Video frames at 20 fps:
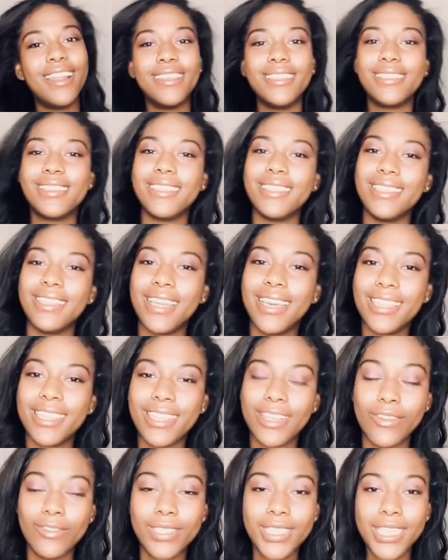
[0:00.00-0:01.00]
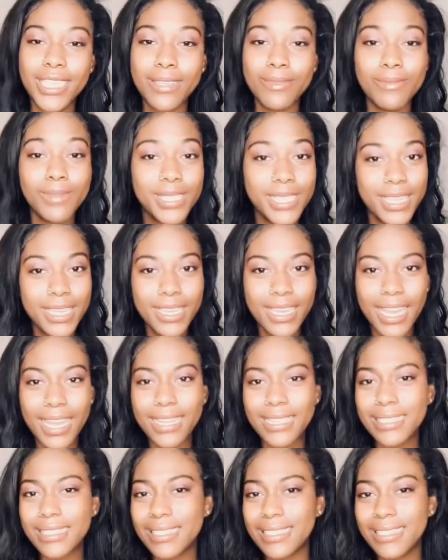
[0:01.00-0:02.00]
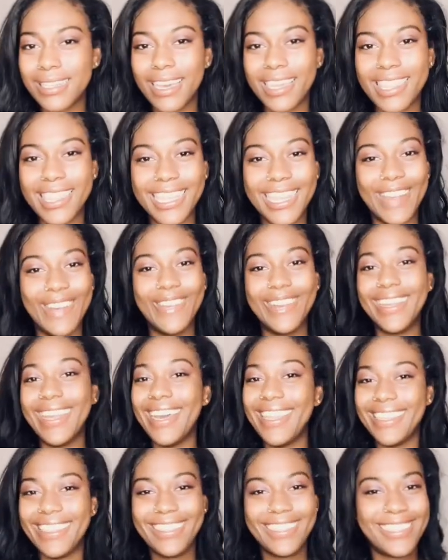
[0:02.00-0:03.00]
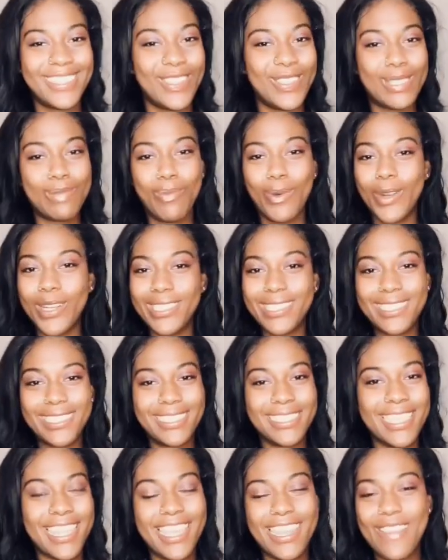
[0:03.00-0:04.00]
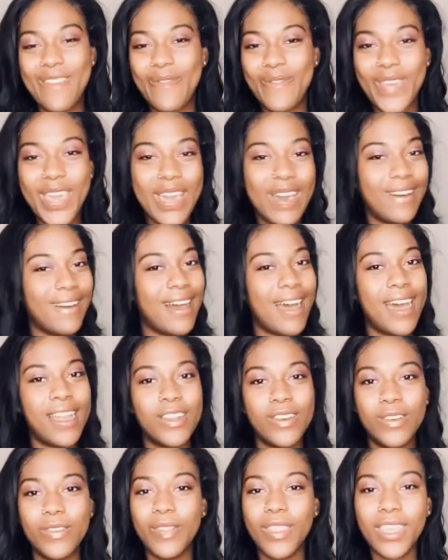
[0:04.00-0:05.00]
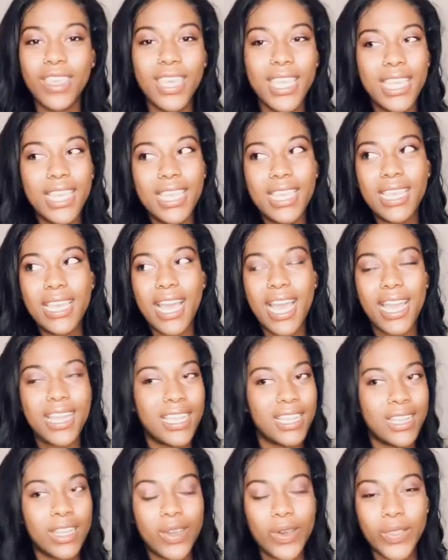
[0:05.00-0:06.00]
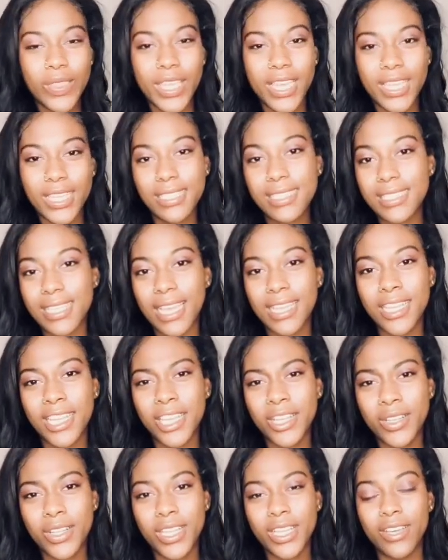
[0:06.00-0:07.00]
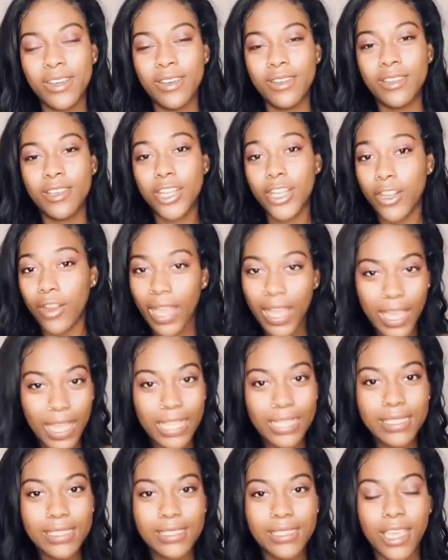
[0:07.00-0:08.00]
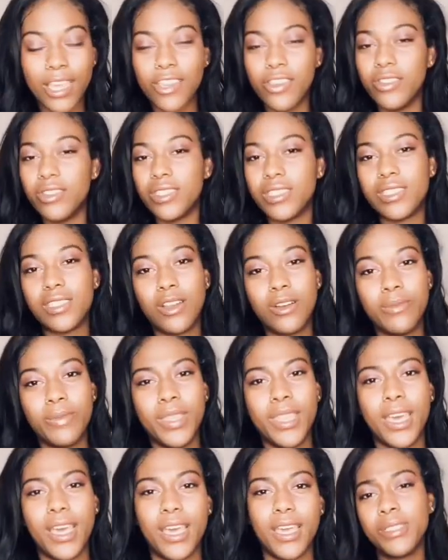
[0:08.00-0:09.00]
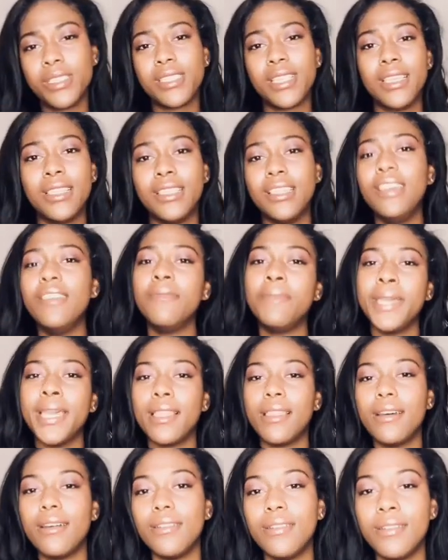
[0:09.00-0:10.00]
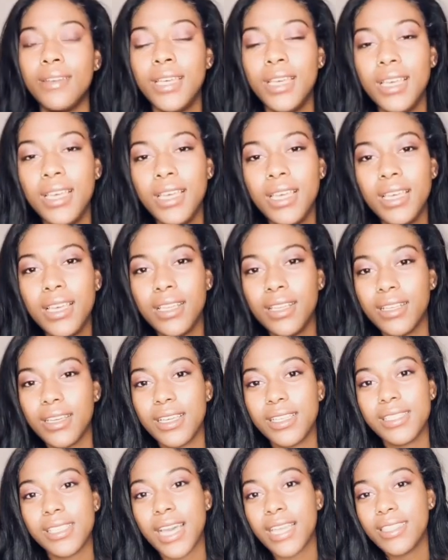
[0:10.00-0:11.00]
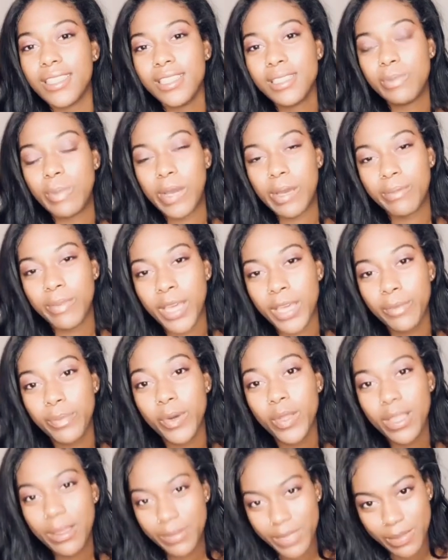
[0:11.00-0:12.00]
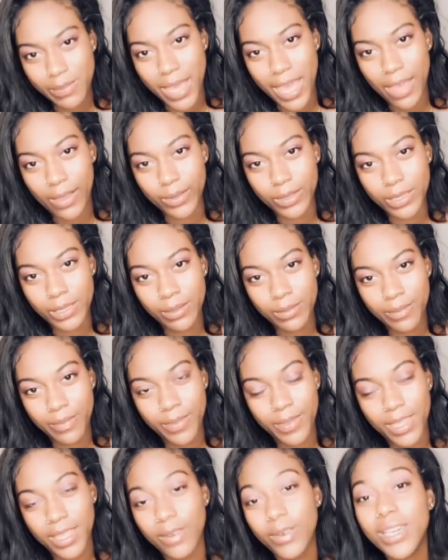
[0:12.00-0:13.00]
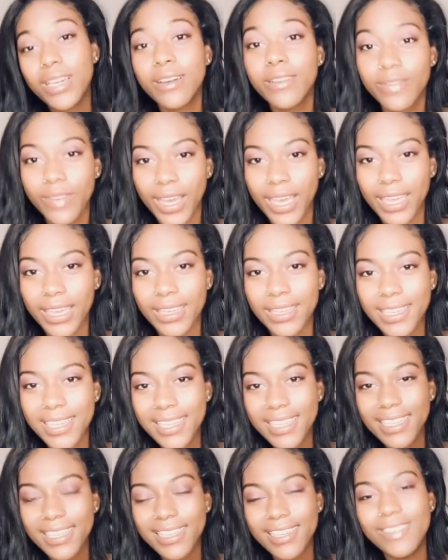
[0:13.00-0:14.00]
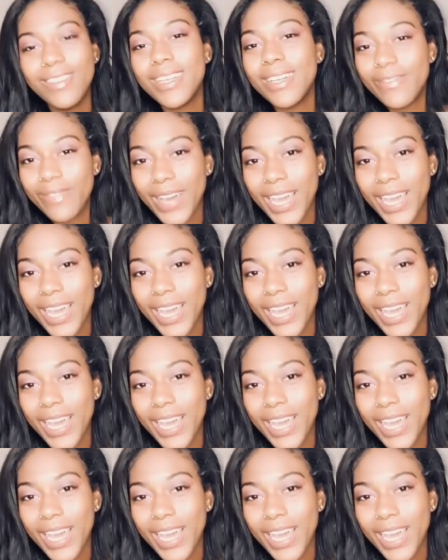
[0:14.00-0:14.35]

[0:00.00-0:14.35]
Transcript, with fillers: i didn't see nothing on tmz i didn't see nothing on that sports bell. i don't i didn't know that he signed a new deal congrats like you just told me that just like leave me alone because at this point i'm like pull up to my house we could fight. We could